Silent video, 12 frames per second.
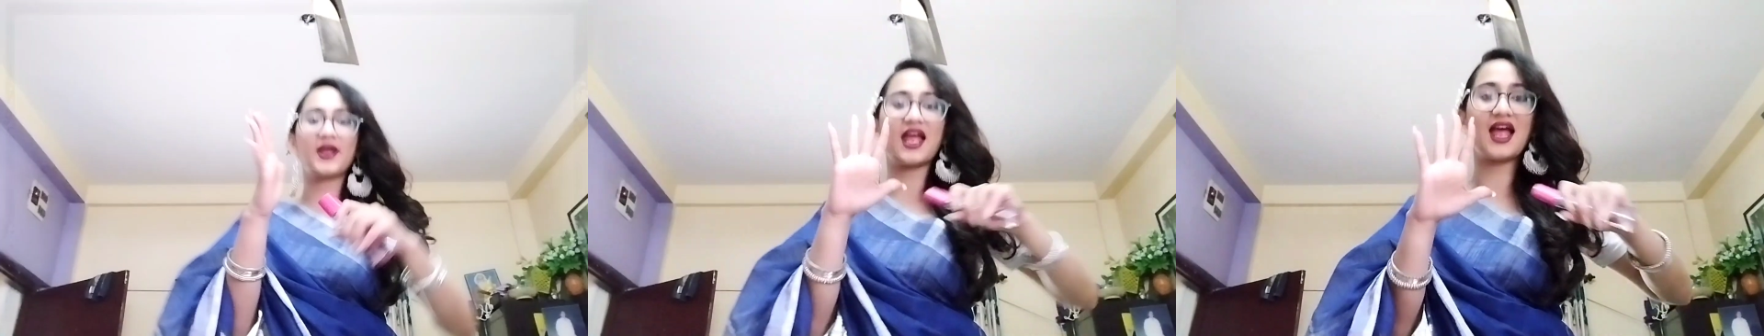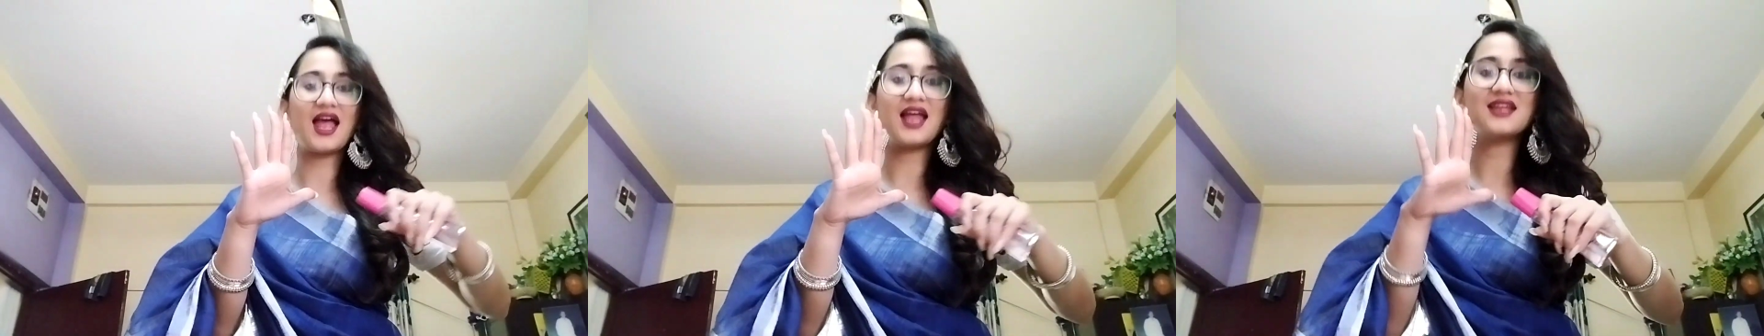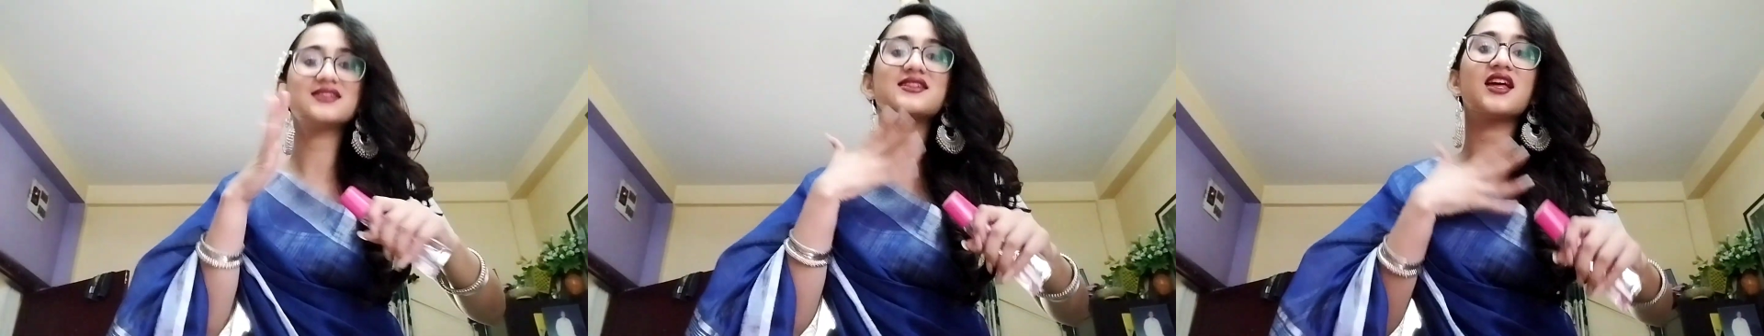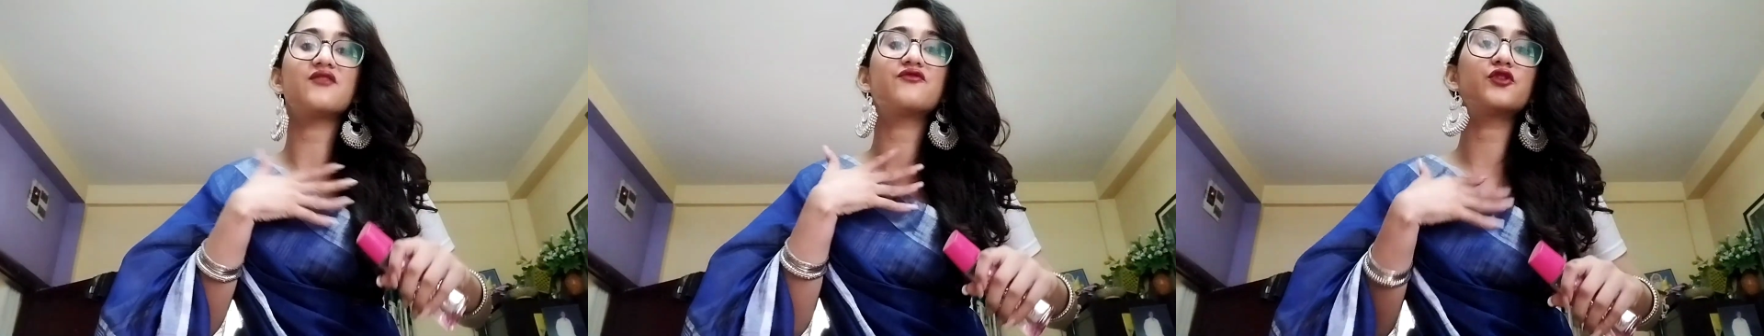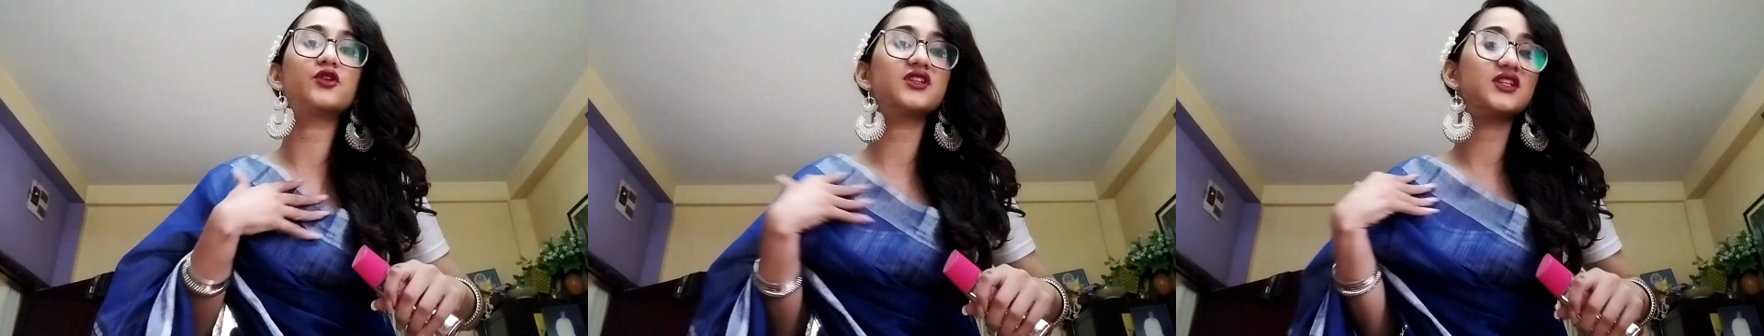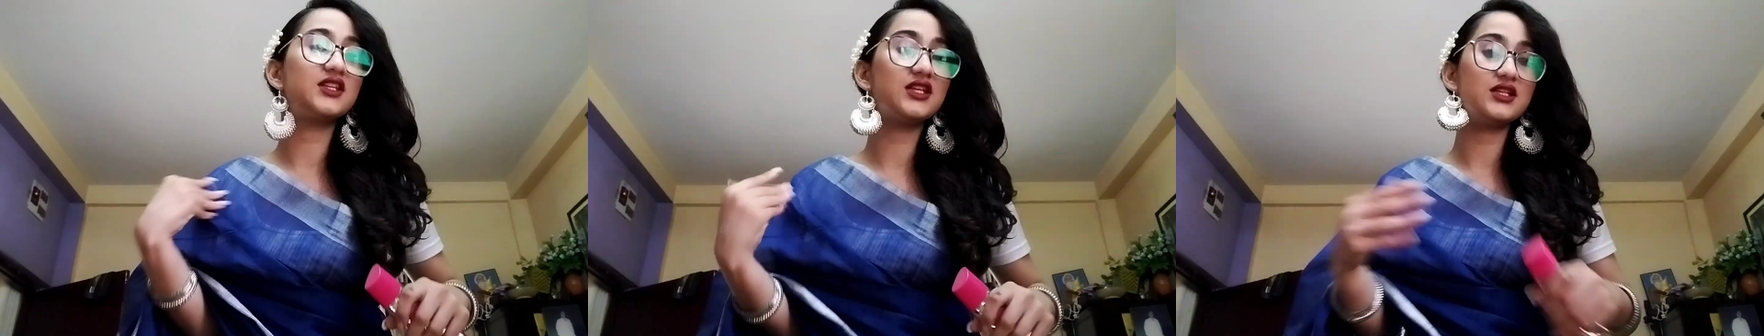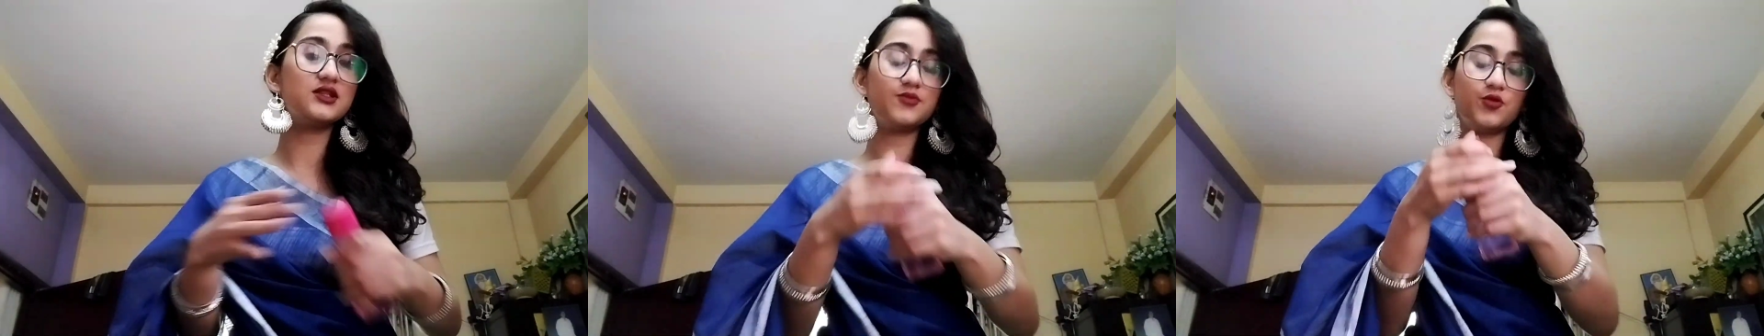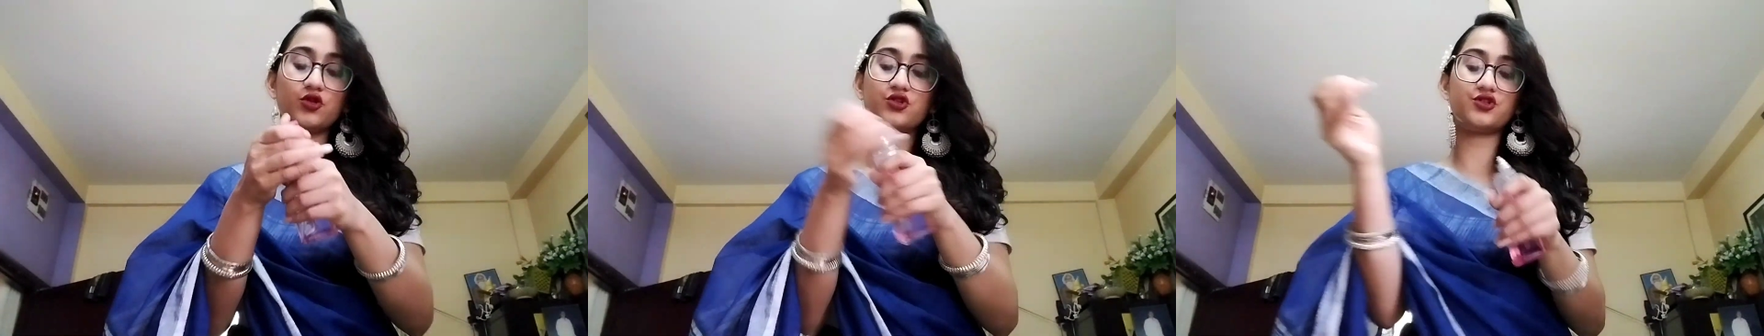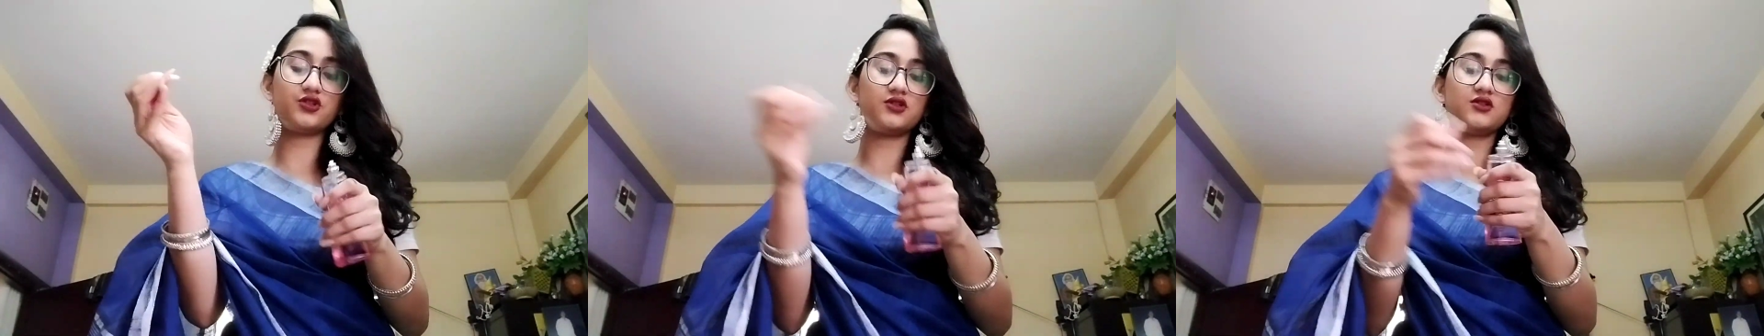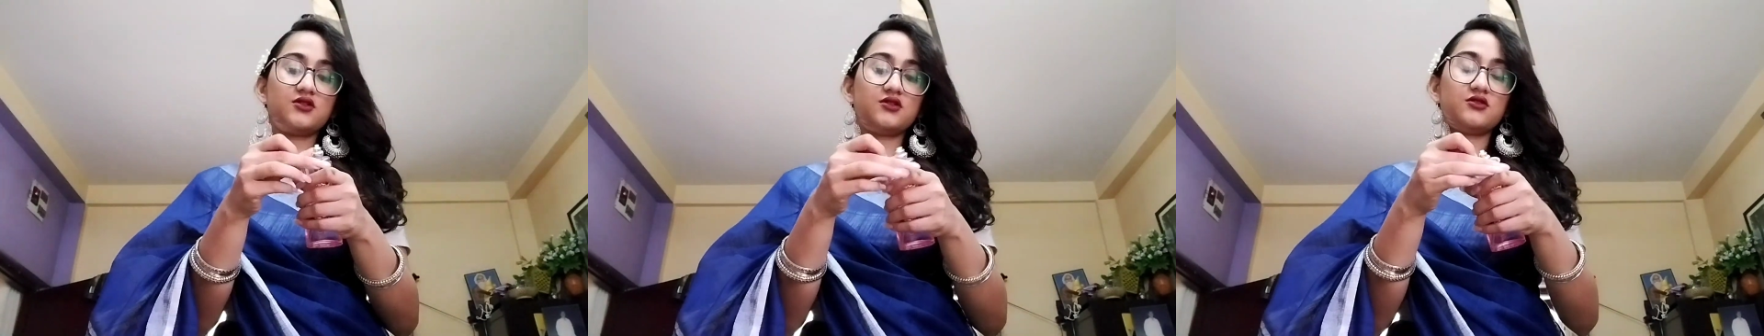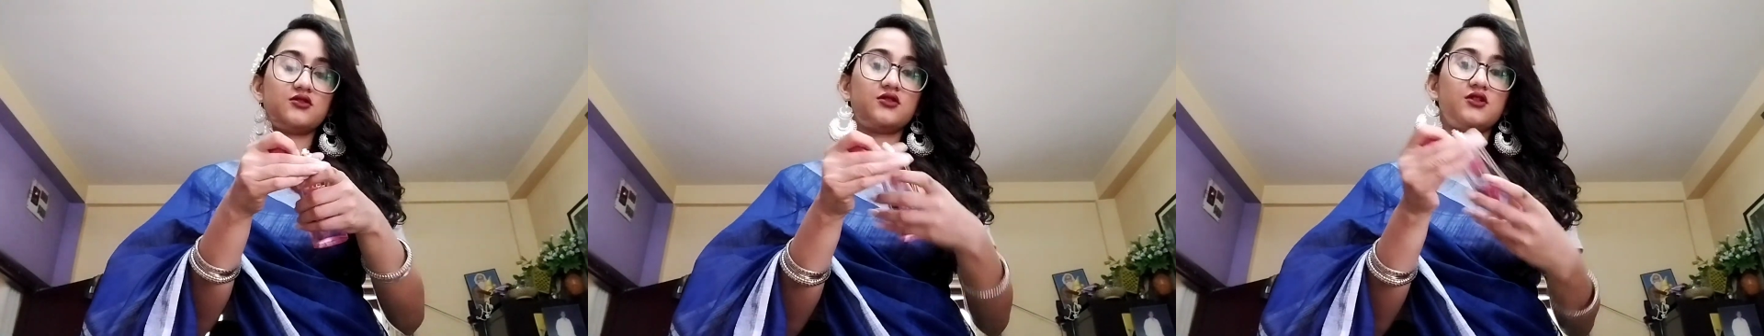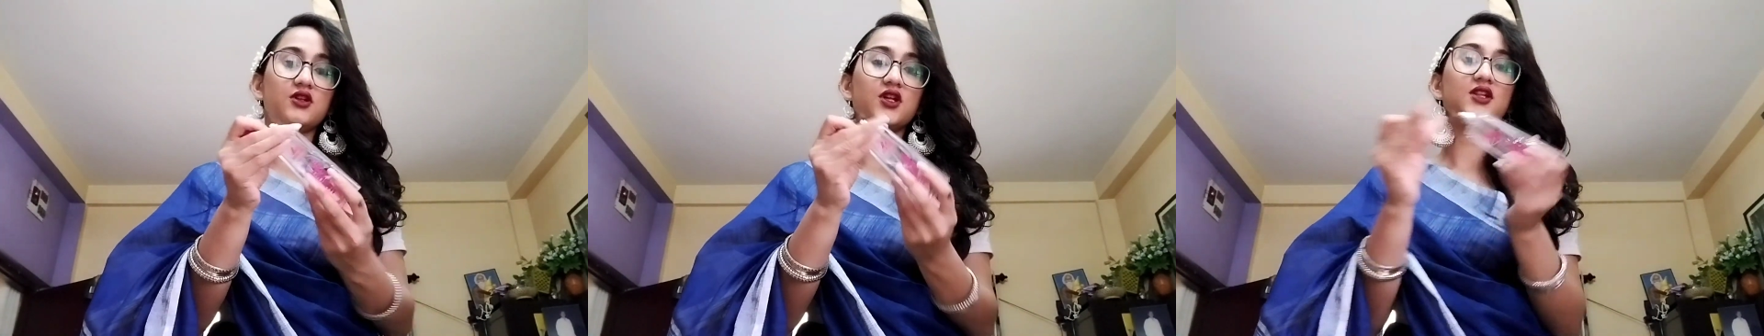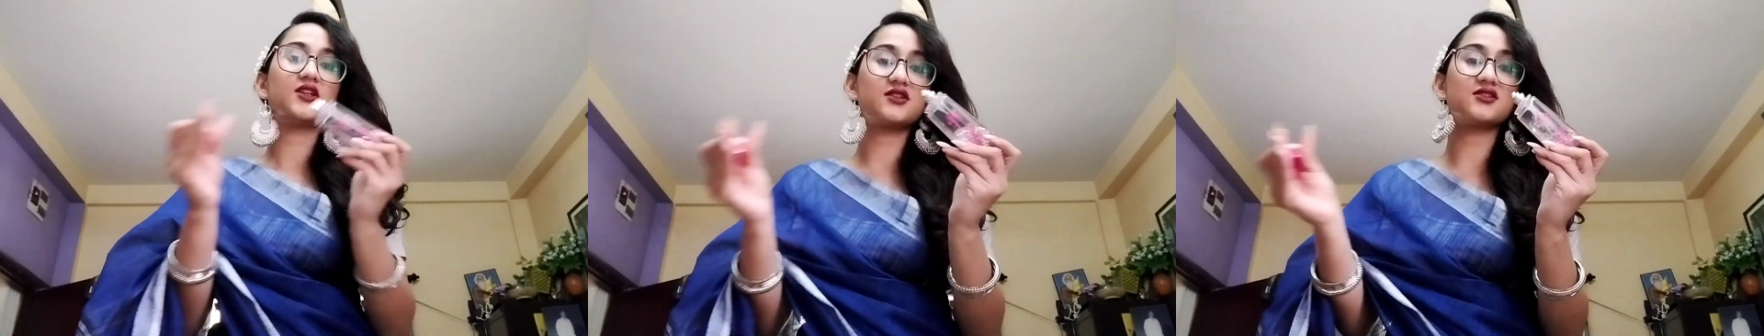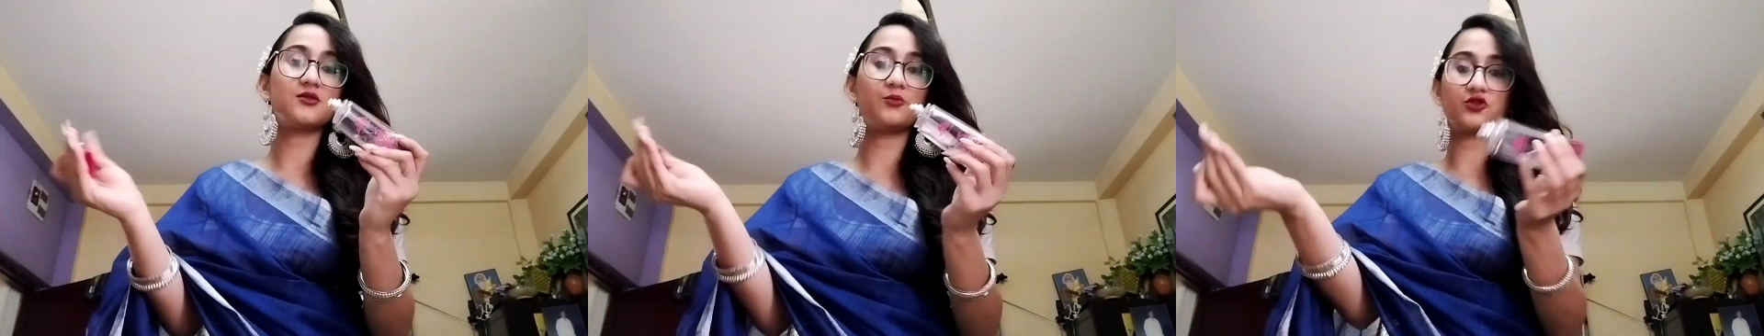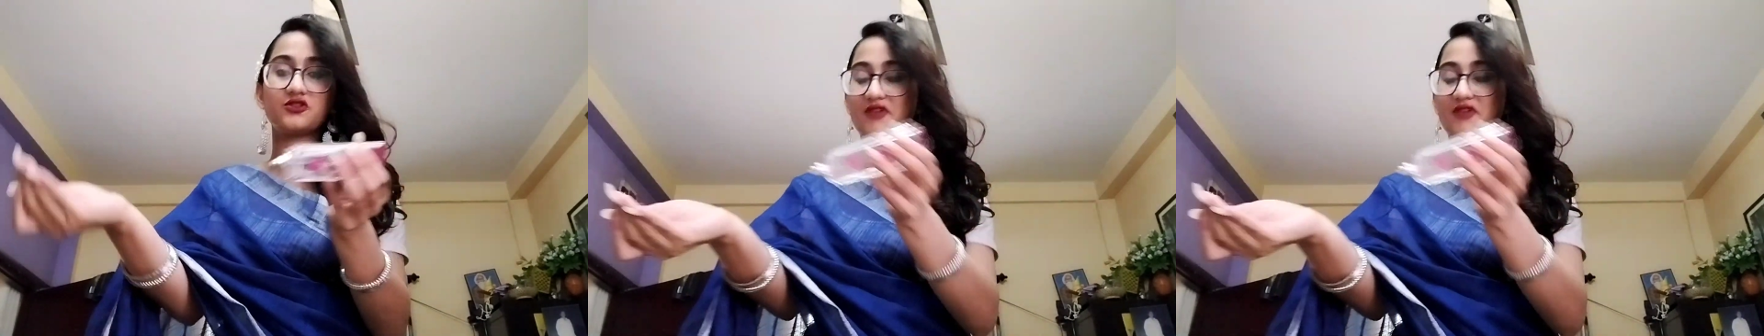hands, I'm And for these portions, this is the most